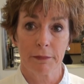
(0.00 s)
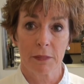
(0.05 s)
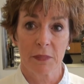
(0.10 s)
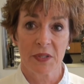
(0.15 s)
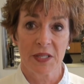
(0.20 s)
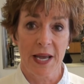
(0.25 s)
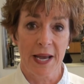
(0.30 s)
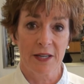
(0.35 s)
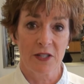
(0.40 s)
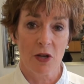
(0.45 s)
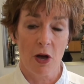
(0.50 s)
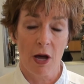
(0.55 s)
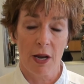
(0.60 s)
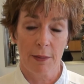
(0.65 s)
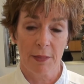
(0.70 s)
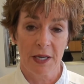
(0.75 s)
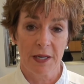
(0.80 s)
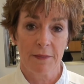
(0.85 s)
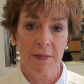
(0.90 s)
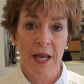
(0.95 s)

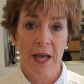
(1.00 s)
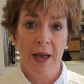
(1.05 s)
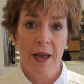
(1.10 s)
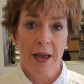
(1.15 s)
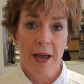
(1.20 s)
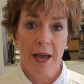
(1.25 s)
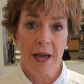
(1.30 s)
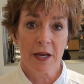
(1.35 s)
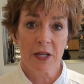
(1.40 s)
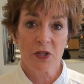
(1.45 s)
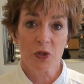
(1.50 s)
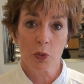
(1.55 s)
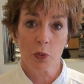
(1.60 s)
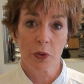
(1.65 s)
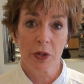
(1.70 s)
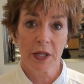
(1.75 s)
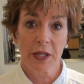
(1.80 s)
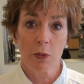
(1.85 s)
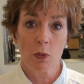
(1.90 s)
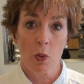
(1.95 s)
taxonomy, and it's
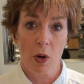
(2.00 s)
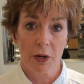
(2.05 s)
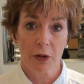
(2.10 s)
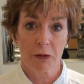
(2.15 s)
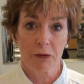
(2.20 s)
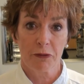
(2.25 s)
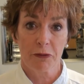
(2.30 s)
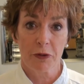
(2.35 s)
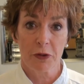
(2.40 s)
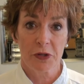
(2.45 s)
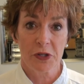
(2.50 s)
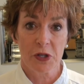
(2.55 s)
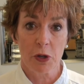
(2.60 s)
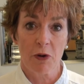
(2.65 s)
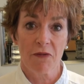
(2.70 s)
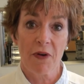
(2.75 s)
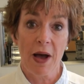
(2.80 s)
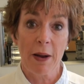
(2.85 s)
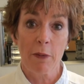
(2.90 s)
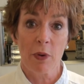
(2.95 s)
really wonderful. So
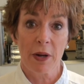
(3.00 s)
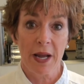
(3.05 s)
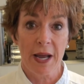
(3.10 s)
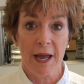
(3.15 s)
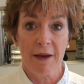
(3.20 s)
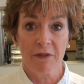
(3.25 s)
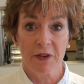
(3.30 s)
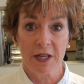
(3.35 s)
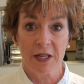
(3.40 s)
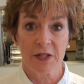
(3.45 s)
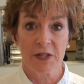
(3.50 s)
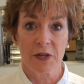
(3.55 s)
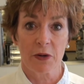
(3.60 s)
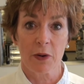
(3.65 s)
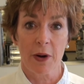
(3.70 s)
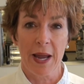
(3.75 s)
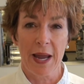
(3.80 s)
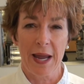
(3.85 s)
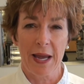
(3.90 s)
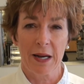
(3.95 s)
if I want to have kids that
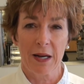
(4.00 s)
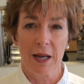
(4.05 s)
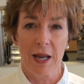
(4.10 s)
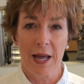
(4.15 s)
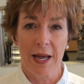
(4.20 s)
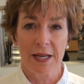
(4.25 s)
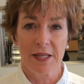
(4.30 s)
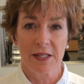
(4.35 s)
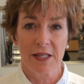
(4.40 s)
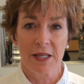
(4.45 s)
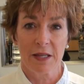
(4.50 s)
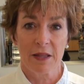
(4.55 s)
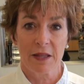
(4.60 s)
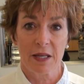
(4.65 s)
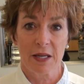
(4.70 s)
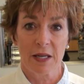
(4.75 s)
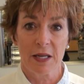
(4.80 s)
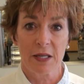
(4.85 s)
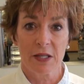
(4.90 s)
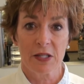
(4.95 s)
are analyzing
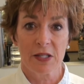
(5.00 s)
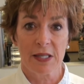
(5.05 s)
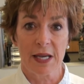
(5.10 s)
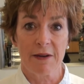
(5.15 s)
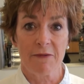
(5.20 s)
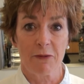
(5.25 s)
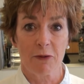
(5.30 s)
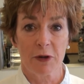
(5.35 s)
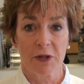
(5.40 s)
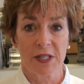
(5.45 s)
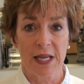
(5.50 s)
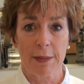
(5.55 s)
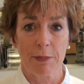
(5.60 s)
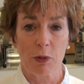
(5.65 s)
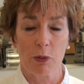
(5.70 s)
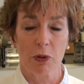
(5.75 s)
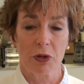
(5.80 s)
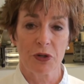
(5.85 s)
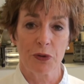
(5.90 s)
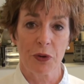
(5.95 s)
things, say for
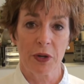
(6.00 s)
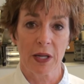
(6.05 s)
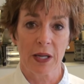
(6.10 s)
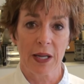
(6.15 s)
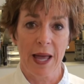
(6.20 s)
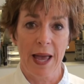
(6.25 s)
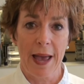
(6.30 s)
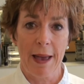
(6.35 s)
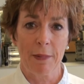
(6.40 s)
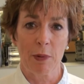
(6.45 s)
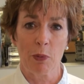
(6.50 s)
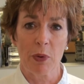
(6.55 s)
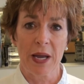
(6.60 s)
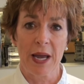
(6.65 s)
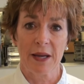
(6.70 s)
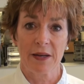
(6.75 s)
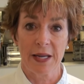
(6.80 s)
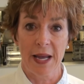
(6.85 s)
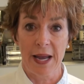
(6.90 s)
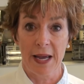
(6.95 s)
example we're doing a lab and we
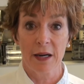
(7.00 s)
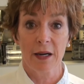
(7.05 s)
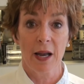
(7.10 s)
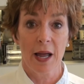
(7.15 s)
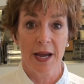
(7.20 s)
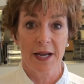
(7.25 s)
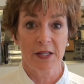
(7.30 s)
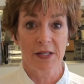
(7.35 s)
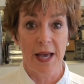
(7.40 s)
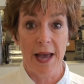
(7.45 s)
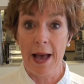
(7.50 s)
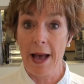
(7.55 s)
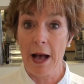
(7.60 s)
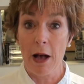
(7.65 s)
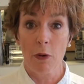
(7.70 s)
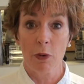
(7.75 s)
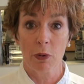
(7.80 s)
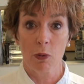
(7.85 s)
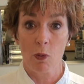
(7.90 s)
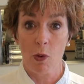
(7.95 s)
had to analyze
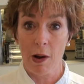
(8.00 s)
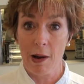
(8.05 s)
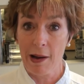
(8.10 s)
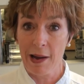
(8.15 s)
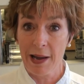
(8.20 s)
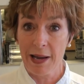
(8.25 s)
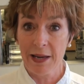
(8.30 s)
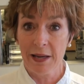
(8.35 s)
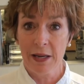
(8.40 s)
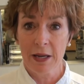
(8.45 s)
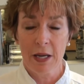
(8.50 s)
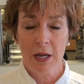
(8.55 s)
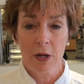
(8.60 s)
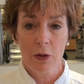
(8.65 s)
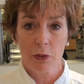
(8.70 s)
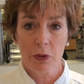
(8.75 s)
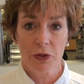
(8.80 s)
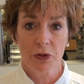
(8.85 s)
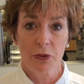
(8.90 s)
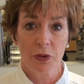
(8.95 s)
how and why
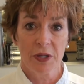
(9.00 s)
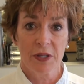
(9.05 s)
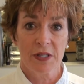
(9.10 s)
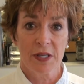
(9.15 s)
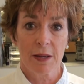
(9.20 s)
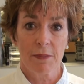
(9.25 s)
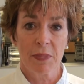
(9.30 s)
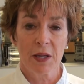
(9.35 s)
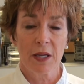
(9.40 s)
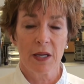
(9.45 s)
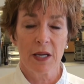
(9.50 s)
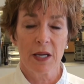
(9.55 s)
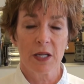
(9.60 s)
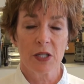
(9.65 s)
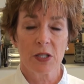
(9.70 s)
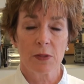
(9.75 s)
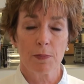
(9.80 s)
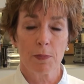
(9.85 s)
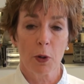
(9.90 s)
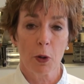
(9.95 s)
we're doing something,
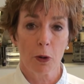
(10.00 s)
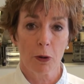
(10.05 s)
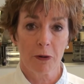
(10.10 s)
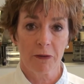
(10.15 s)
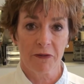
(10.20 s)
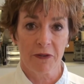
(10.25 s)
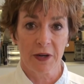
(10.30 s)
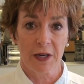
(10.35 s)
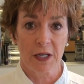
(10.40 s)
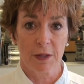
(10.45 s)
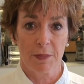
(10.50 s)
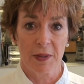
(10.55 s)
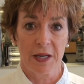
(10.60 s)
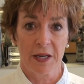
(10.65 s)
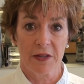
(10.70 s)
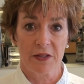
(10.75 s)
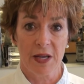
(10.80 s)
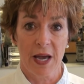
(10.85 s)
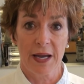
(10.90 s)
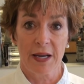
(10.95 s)
it's perfect
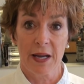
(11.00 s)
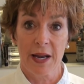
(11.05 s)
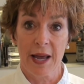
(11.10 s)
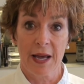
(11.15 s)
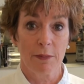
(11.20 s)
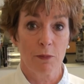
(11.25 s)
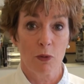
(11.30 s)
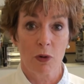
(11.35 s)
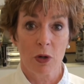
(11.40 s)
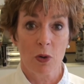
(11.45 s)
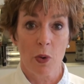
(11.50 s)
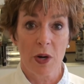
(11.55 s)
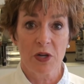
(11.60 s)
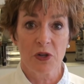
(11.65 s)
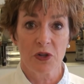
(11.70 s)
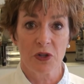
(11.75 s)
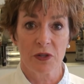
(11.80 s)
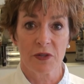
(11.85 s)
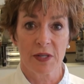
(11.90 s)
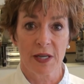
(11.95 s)
because I can add more
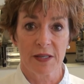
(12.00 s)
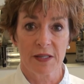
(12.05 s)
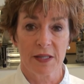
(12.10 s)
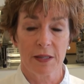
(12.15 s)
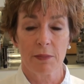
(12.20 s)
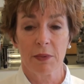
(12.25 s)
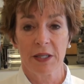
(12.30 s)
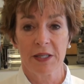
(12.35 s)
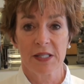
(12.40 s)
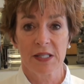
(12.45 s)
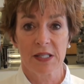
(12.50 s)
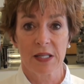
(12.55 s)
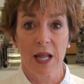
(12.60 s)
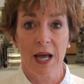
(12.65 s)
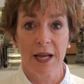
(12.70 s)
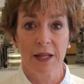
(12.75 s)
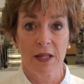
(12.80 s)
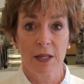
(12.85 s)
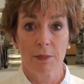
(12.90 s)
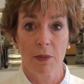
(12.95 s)
questions. I simply
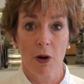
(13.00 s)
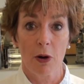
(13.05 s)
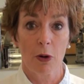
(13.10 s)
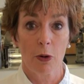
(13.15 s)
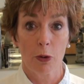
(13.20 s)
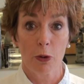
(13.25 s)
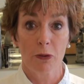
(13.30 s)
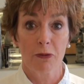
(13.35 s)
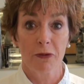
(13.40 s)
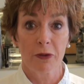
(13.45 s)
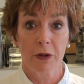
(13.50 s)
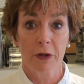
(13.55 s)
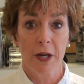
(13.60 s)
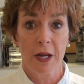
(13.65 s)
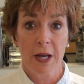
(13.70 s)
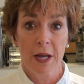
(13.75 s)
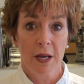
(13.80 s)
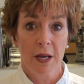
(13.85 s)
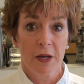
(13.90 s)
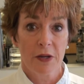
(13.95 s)
slide the bar over
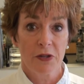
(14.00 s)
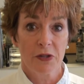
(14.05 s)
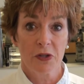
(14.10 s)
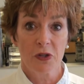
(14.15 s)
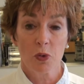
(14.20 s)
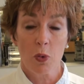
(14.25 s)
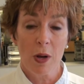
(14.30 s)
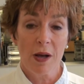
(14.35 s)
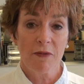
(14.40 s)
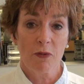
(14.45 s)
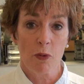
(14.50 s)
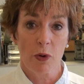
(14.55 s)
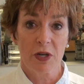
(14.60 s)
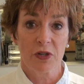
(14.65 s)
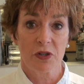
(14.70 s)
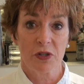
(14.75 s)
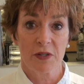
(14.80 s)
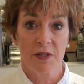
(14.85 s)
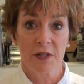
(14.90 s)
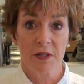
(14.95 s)
to 12
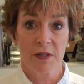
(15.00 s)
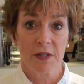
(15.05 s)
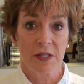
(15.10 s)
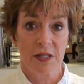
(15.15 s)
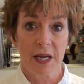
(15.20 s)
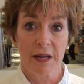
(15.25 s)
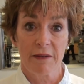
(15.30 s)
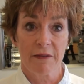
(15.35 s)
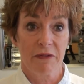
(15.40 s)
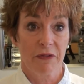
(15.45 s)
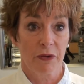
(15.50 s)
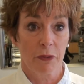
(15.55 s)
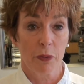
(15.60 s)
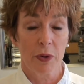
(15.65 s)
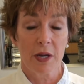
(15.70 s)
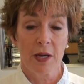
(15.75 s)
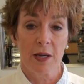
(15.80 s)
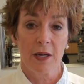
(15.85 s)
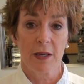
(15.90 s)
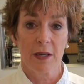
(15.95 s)
questions instead of
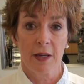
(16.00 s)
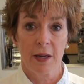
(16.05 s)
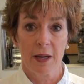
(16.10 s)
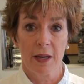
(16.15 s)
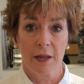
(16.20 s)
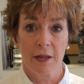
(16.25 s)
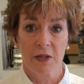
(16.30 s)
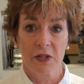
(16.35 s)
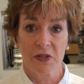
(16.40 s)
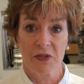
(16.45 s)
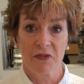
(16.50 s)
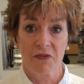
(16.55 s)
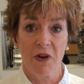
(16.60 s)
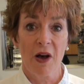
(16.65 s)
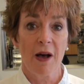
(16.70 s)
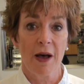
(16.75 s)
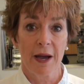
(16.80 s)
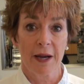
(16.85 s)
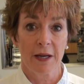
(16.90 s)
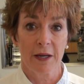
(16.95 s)
3, and it's
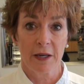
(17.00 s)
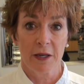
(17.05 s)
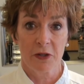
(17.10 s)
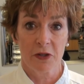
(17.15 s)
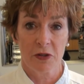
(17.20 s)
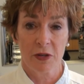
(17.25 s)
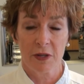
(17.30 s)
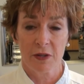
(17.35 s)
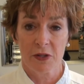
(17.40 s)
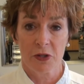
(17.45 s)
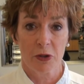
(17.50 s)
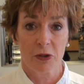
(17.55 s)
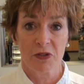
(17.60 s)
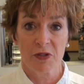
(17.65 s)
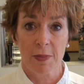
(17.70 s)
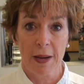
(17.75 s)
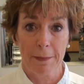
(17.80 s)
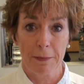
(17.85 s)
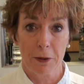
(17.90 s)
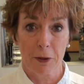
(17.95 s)
fine, and it
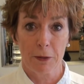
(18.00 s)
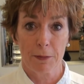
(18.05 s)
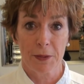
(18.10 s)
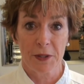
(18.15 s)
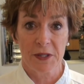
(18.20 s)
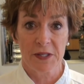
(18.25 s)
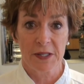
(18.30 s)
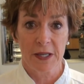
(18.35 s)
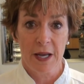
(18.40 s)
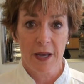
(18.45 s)
serves my purpose.